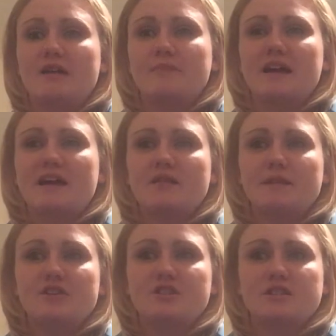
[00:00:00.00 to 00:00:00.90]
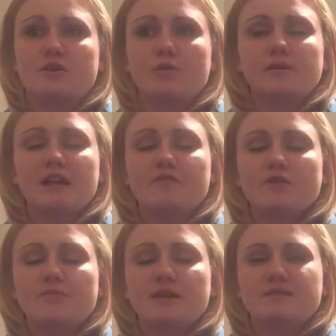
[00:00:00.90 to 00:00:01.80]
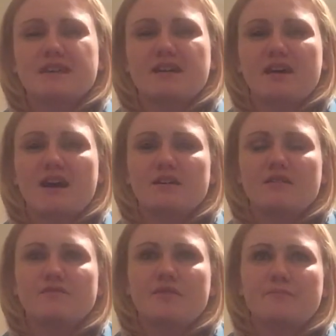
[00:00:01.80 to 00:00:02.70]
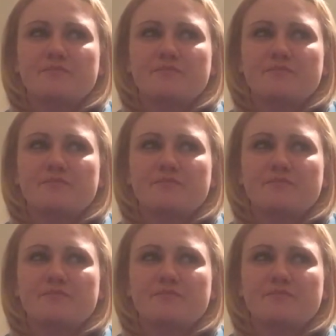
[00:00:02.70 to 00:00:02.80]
And my AMH is a normal level, but it's like kind of